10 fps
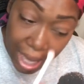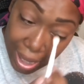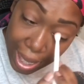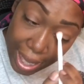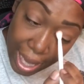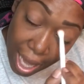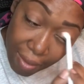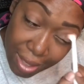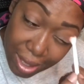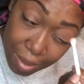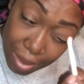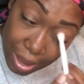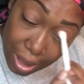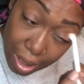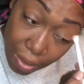I like having
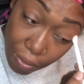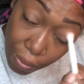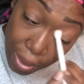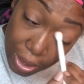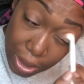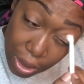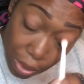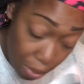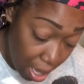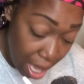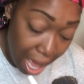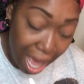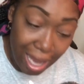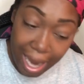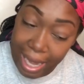something to look forward to.
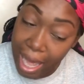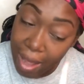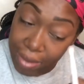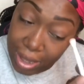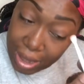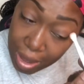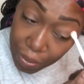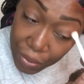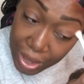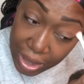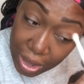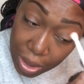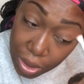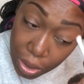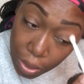I like having something
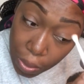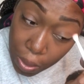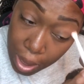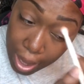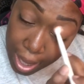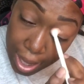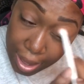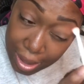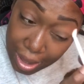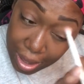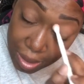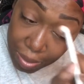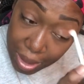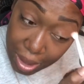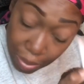to do, and it gives
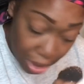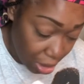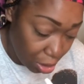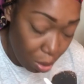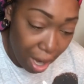me something to do.